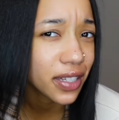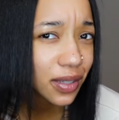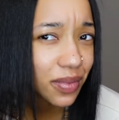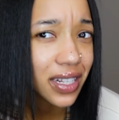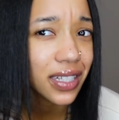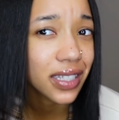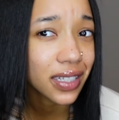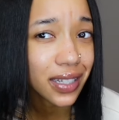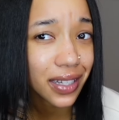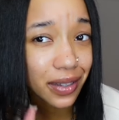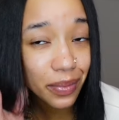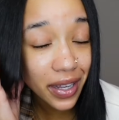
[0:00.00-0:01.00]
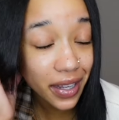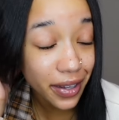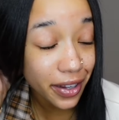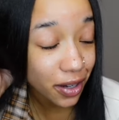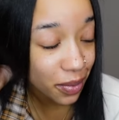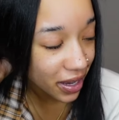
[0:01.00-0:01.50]
somebody to cut my
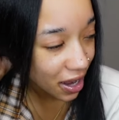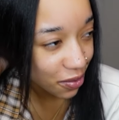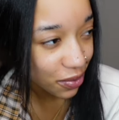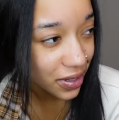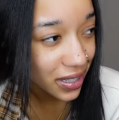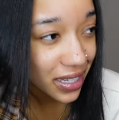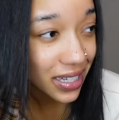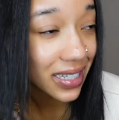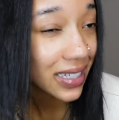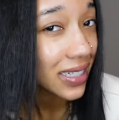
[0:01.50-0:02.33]
hair, but I really,